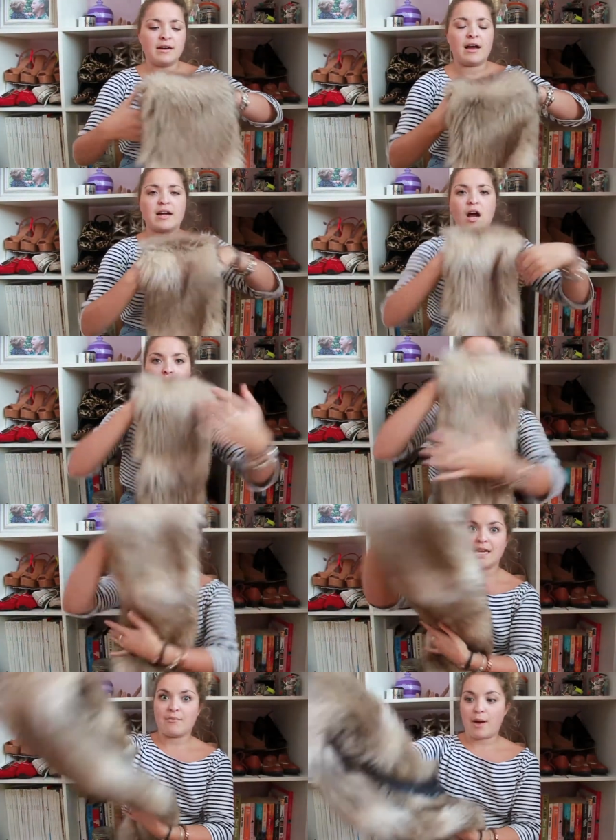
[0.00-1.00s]
I can't wait
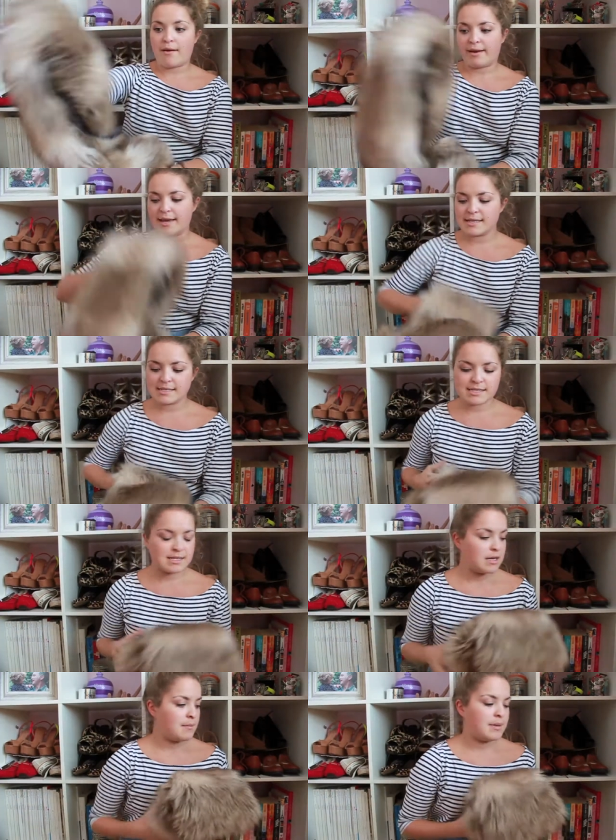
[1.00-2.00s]
to get wearing it,
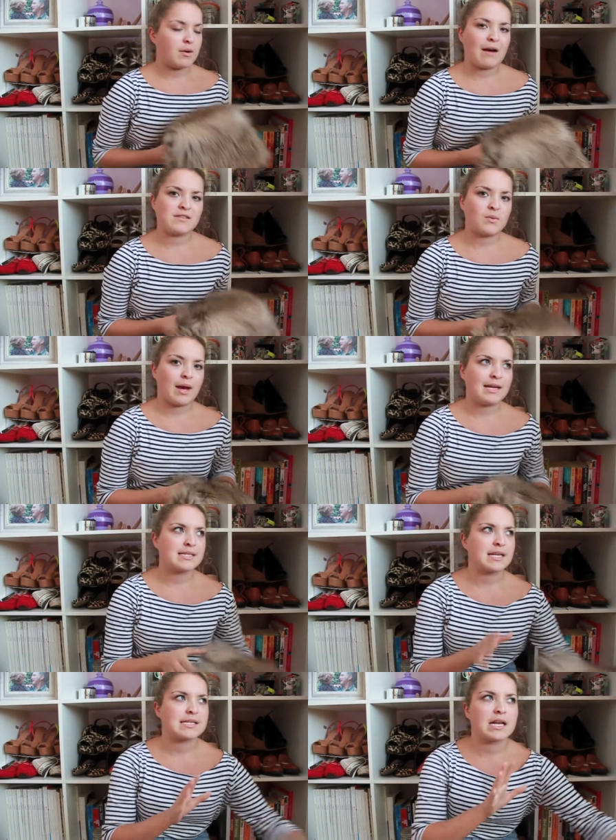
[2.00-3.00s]
but it'll have to wait
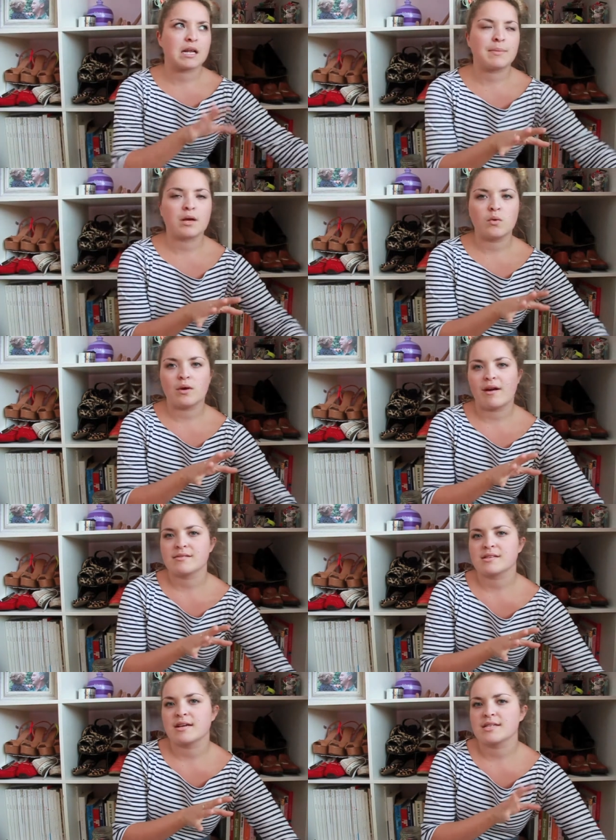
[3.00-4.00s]
until it's a little bit cooler
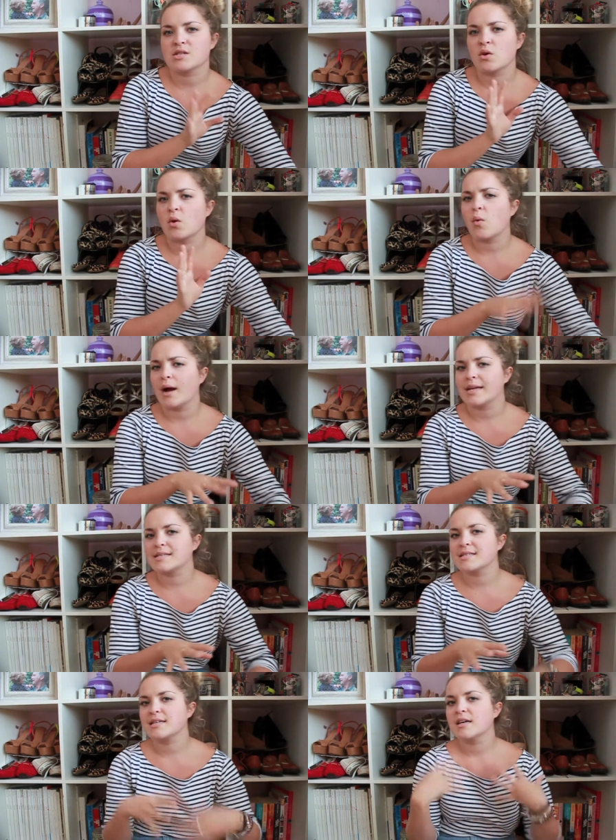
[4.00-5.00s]
outside. It's not
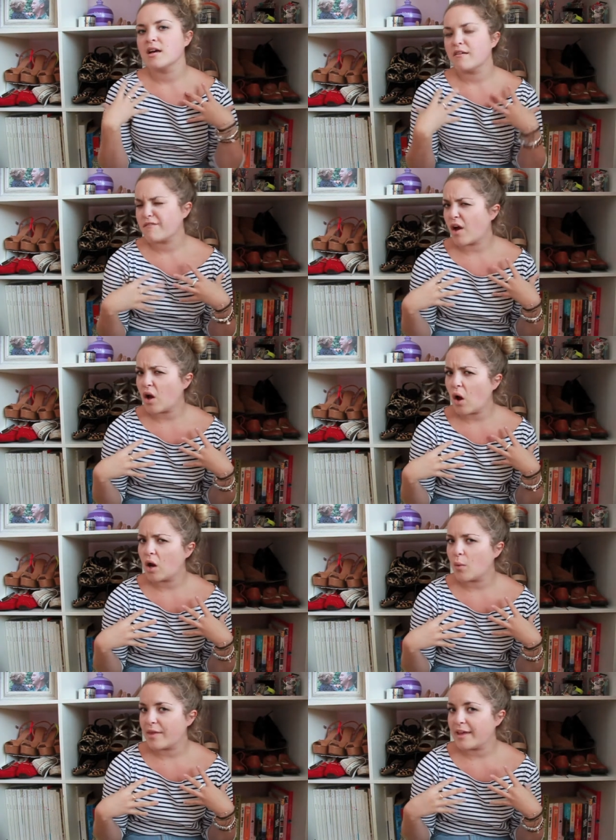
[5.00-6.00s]
quite fur
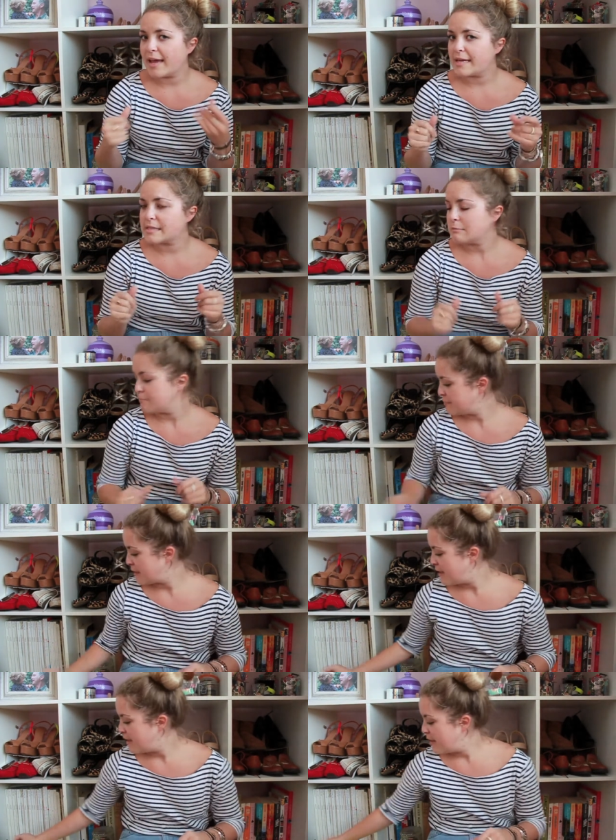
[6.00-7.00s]
collar weather yet.
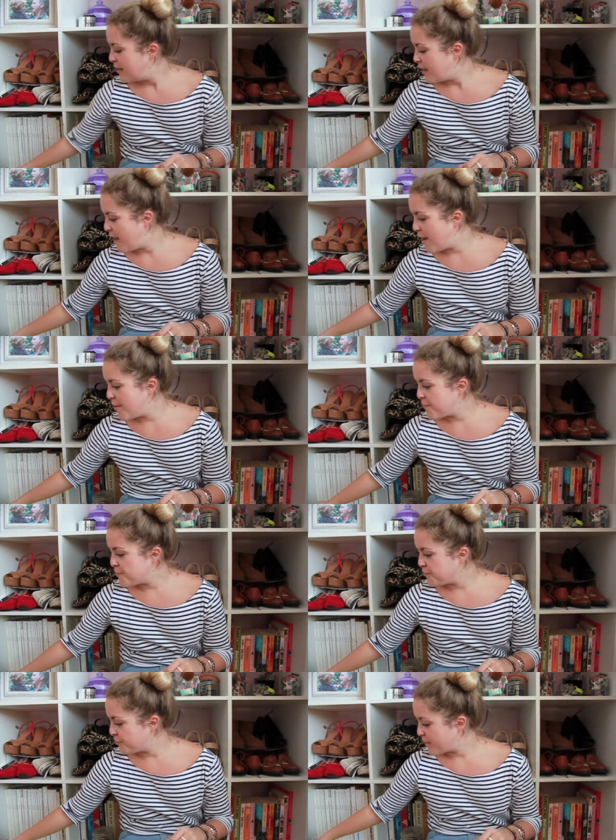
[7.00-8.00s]

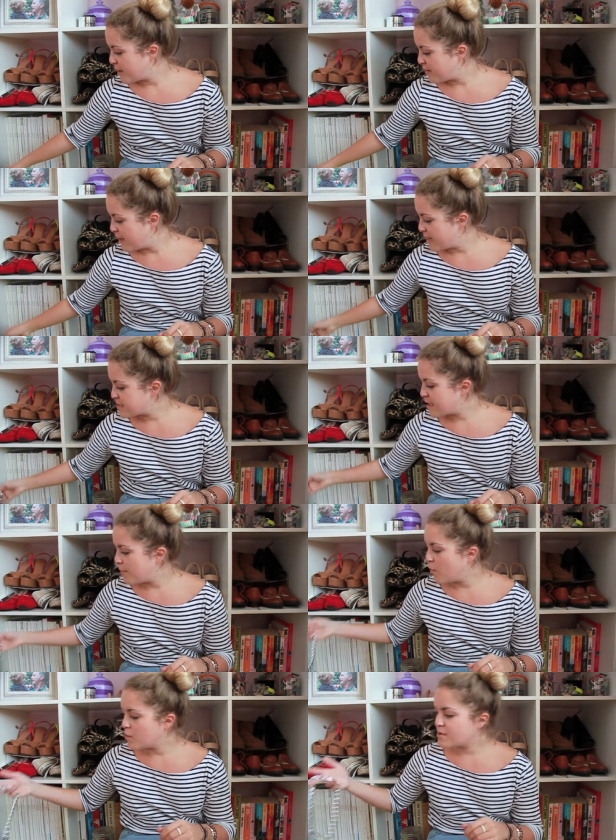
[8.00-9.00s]
The next thing I
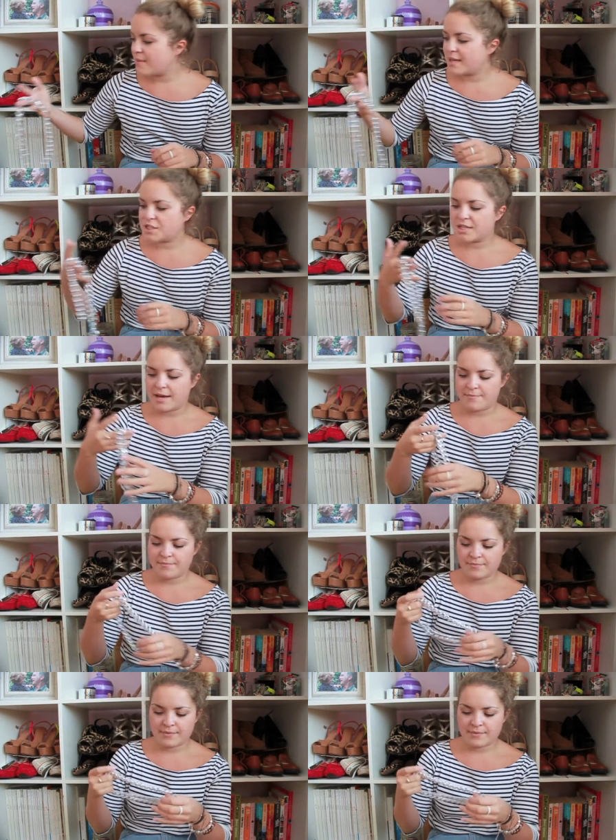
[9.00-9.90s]
bought was from H&M.